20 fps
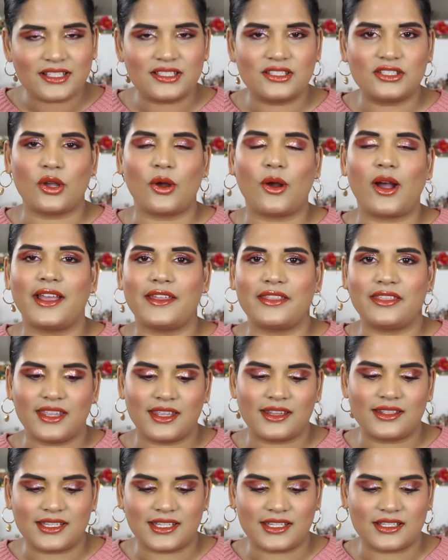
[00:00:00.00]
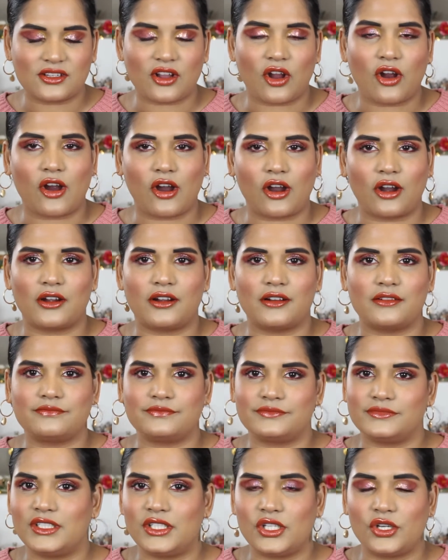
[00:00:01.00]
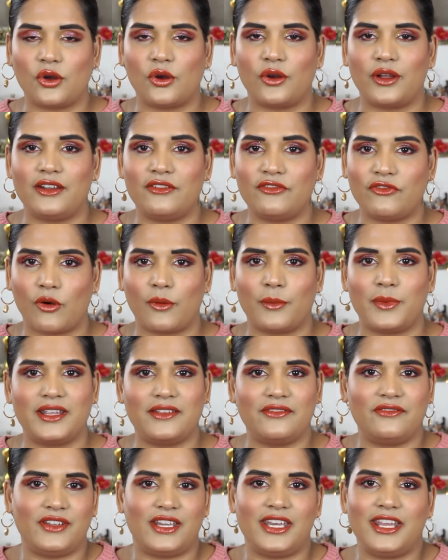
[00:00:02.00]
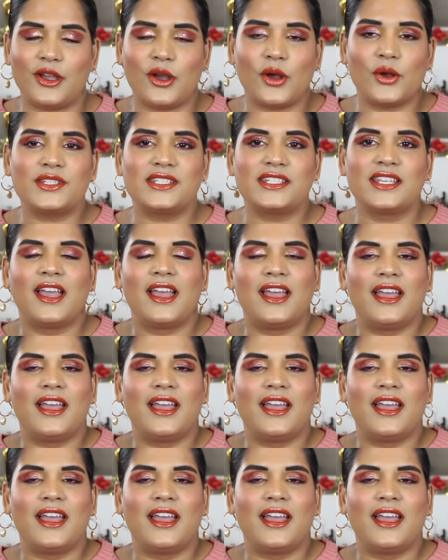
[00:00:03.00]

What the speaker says: So I think these are, you know, informative videos.